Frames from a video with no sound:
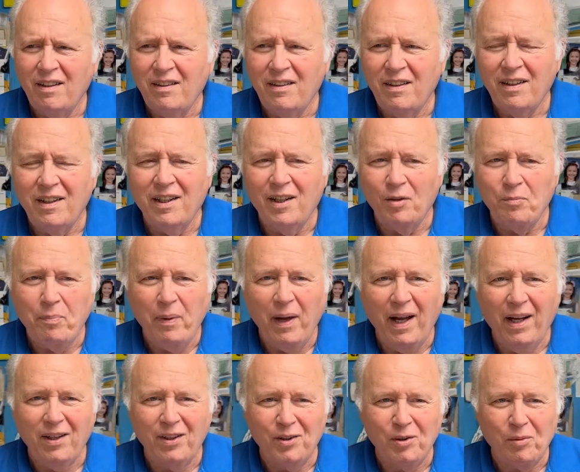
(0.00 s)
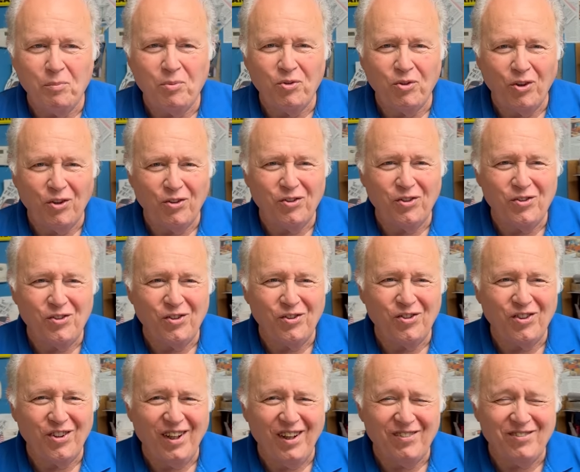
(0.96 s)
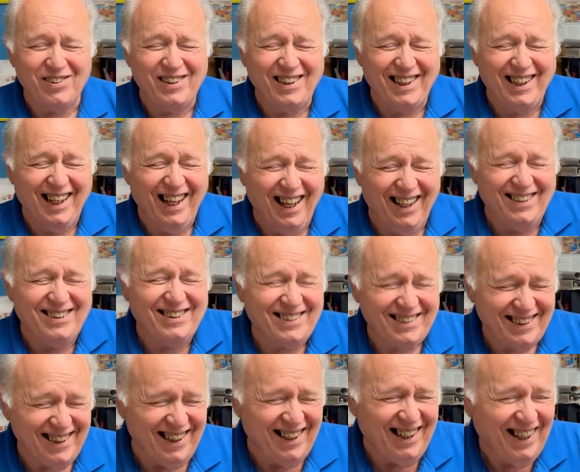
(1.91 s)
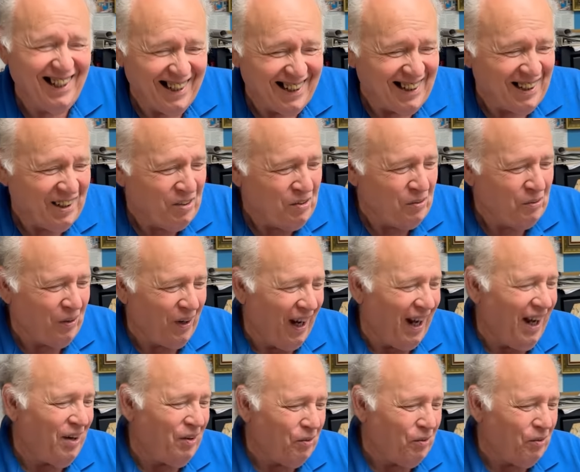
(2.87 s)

yeah cut back on them sausages and everything. Yeah, oh, they're so good. So good. Wow.